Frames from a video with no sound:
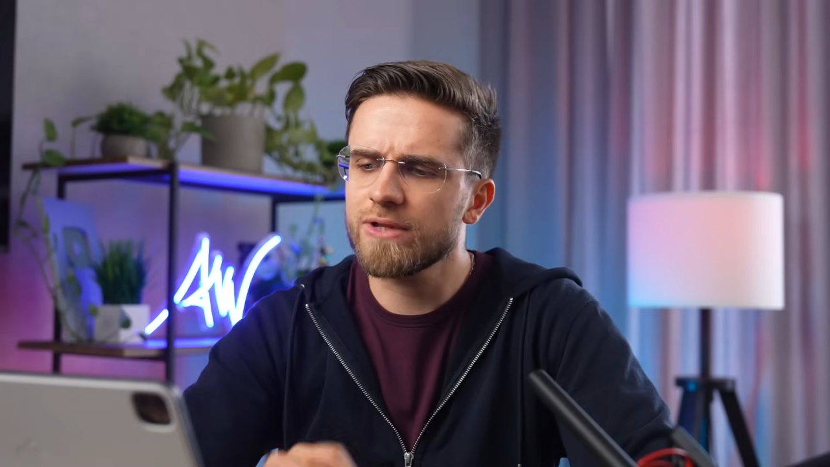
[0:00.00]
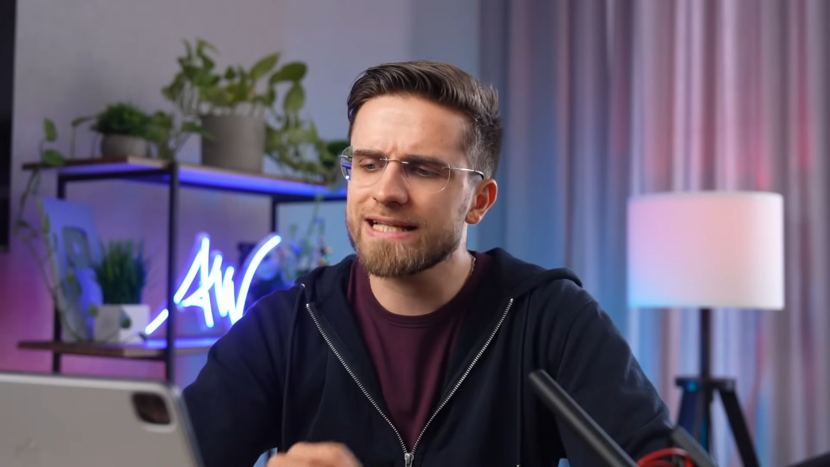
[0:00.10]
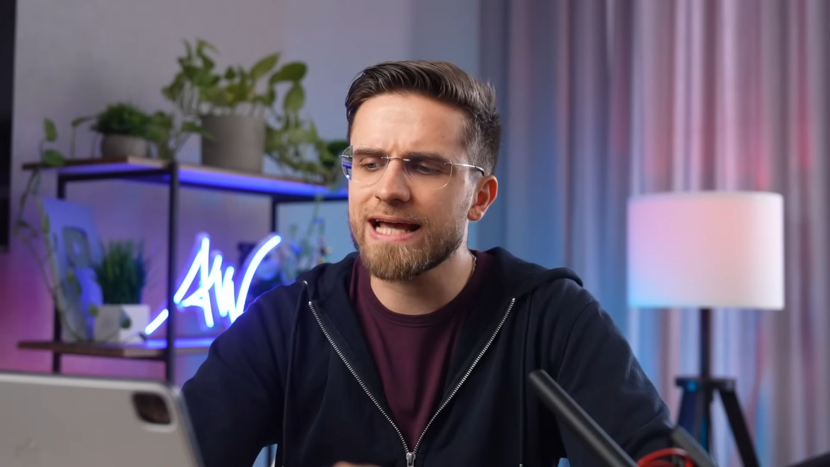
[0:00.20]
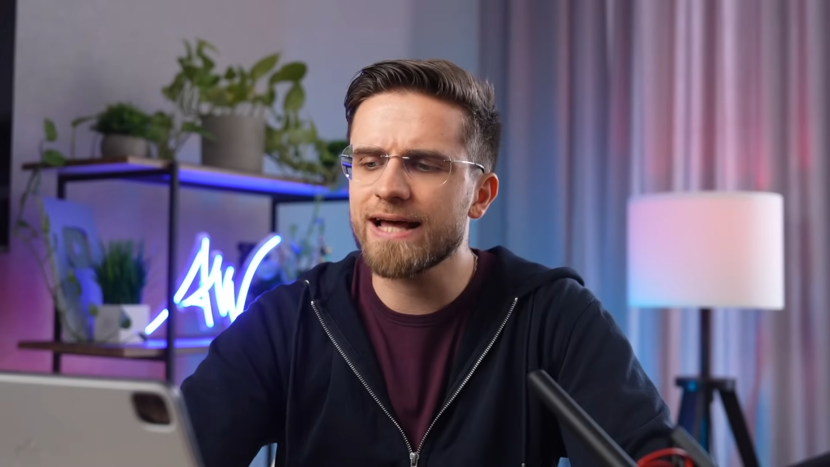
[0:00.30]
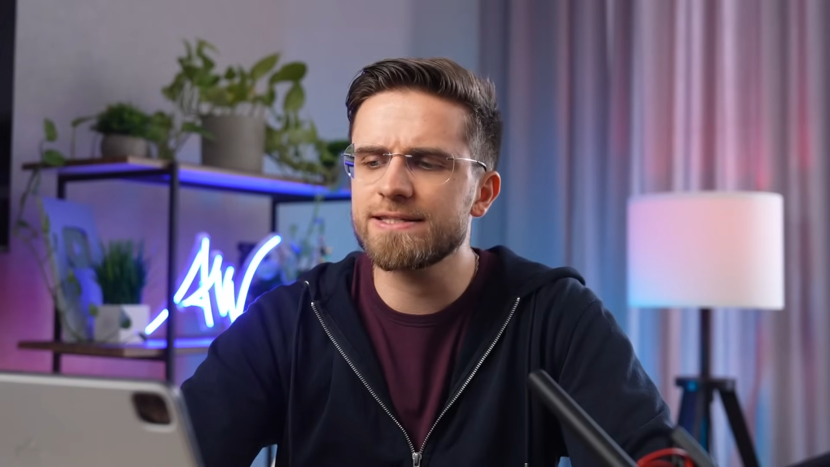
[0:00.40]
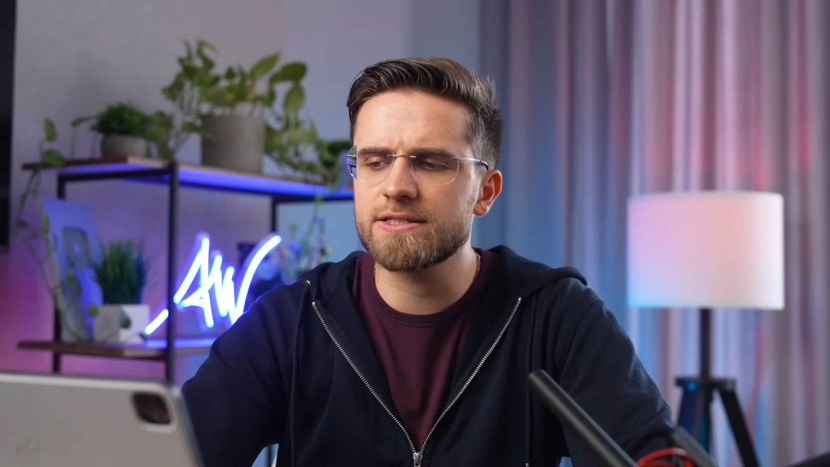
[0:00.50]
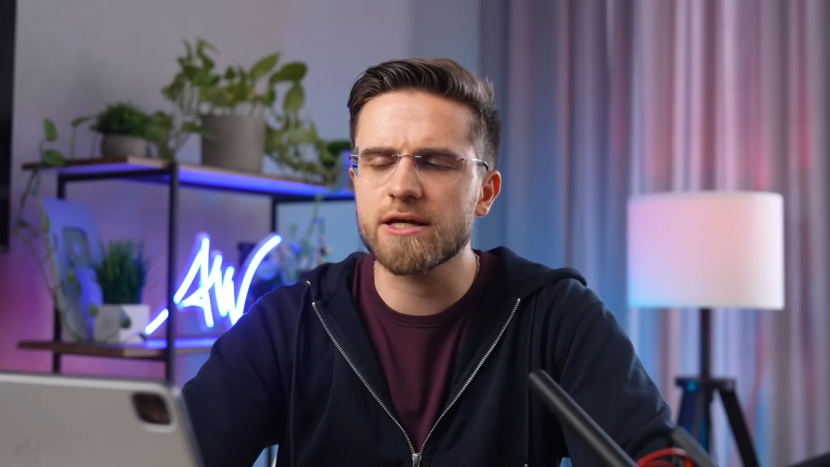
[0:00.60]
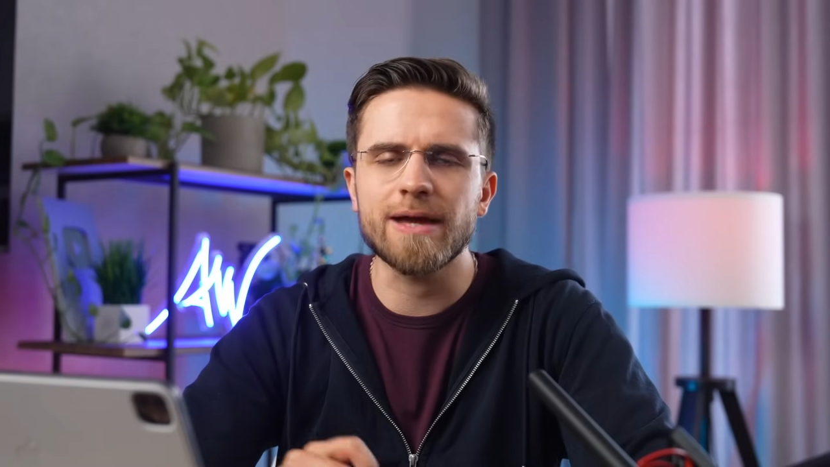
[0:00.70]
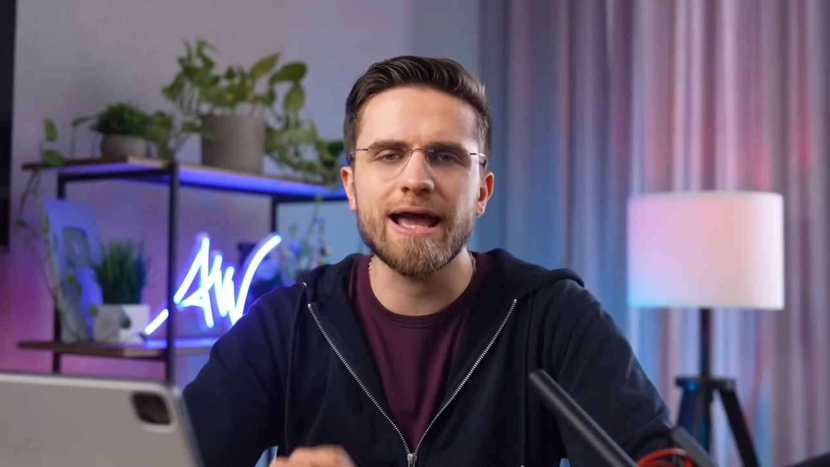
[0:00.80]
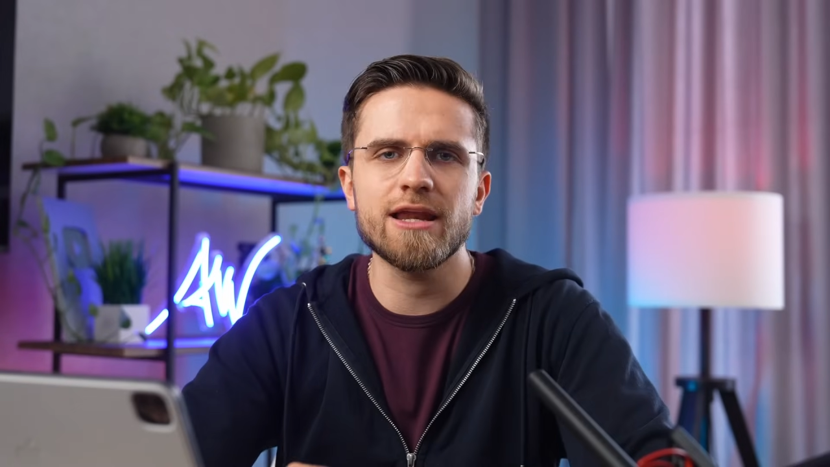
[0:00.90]
let's add
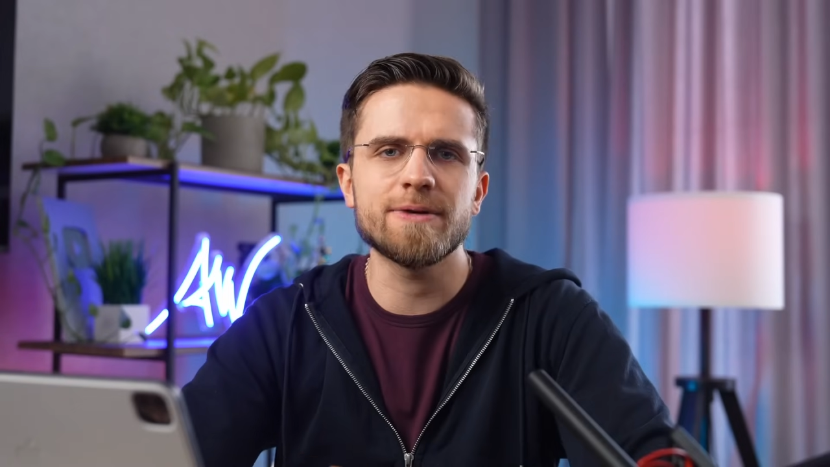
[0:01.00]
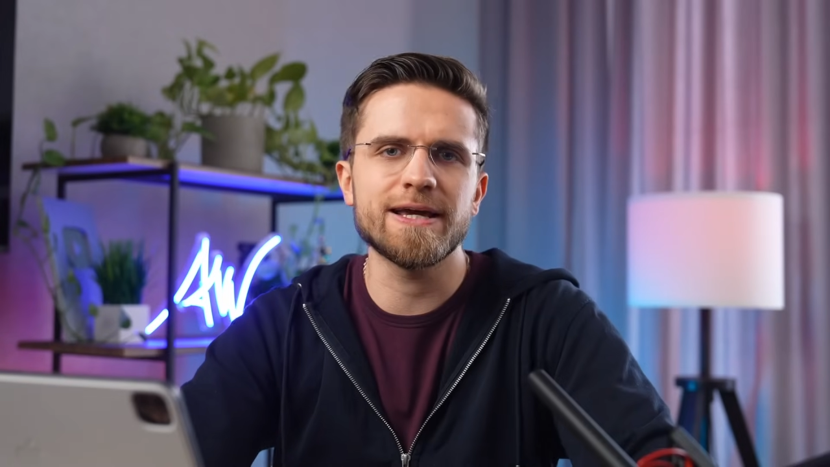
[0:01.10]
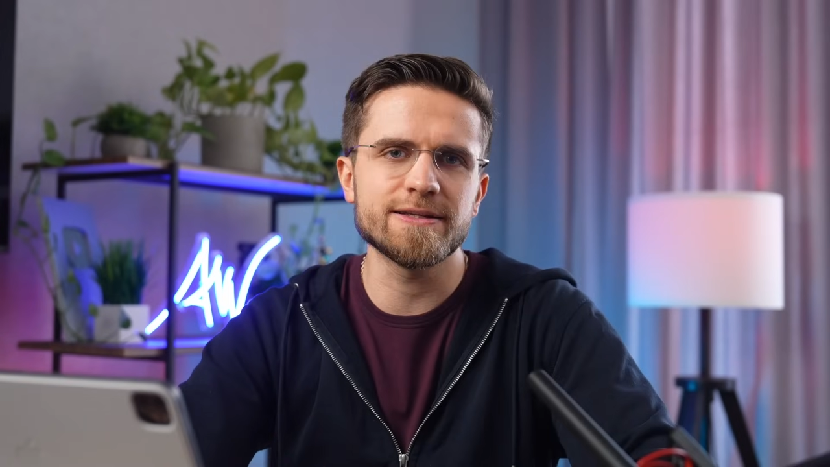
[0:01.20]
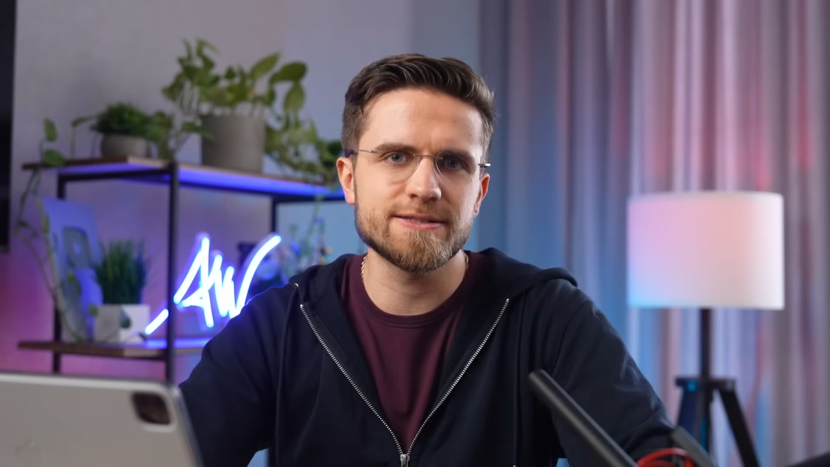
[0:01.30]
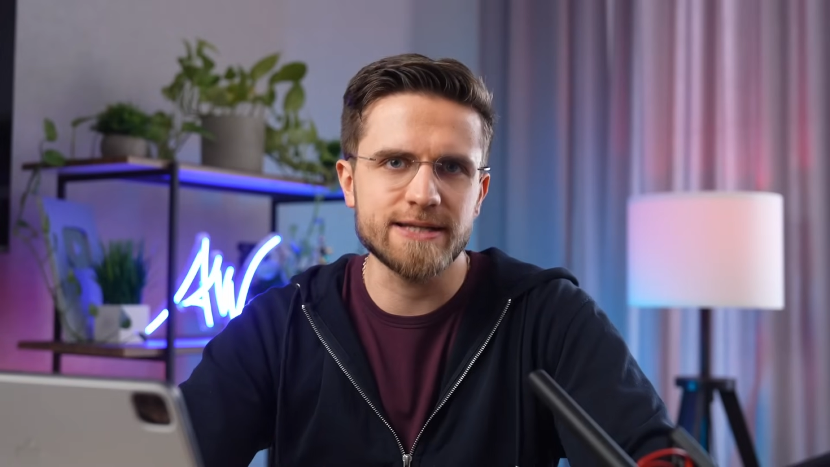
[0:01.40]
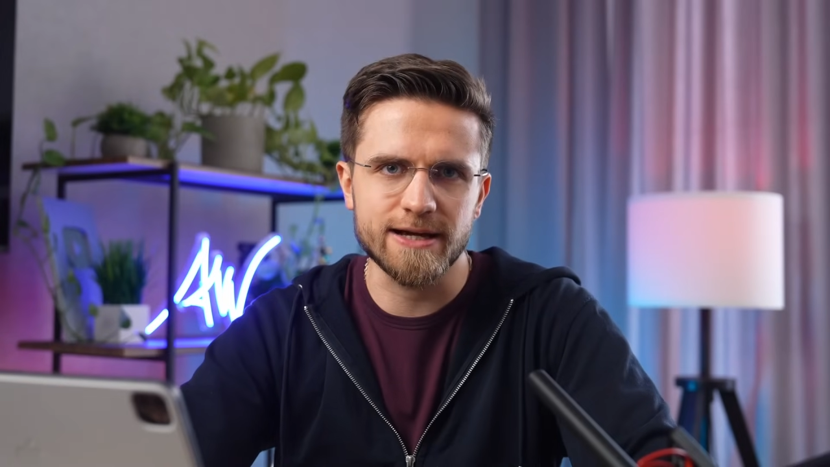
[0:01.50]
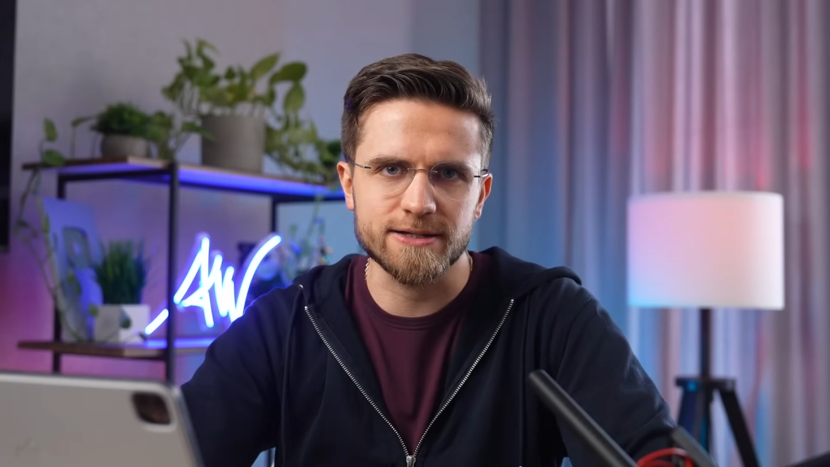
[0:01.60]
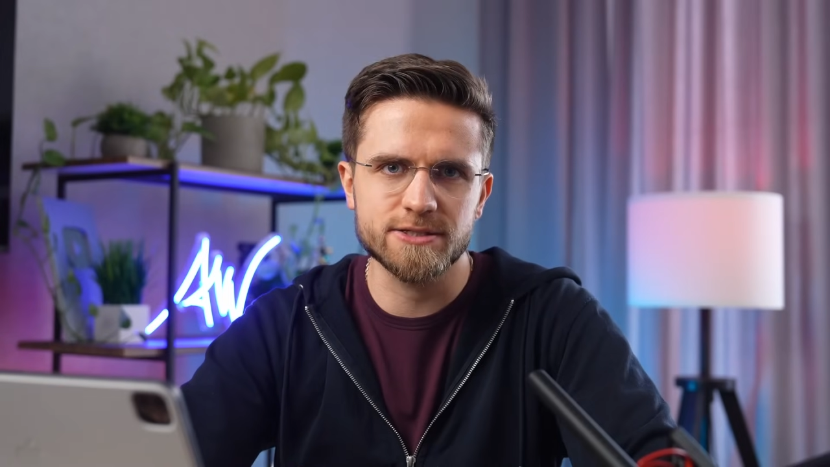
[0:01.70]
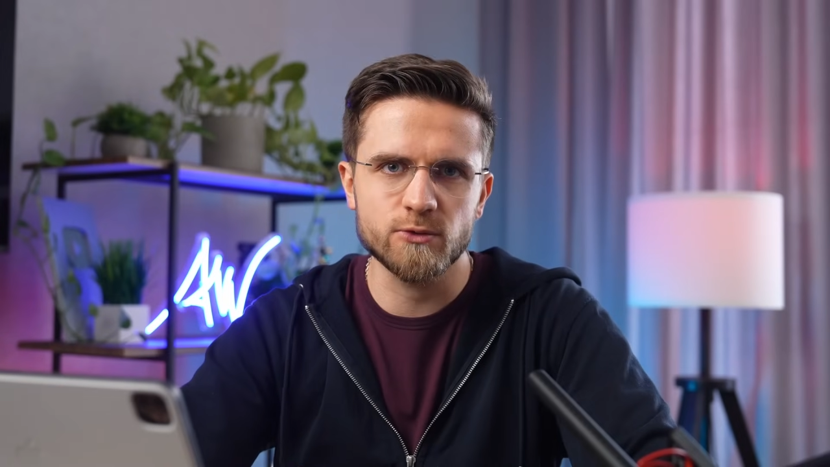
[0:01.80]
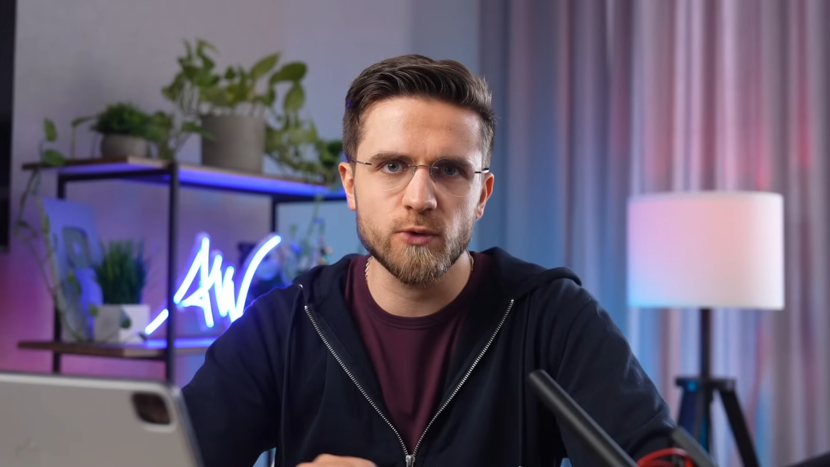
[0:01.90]
some animated text,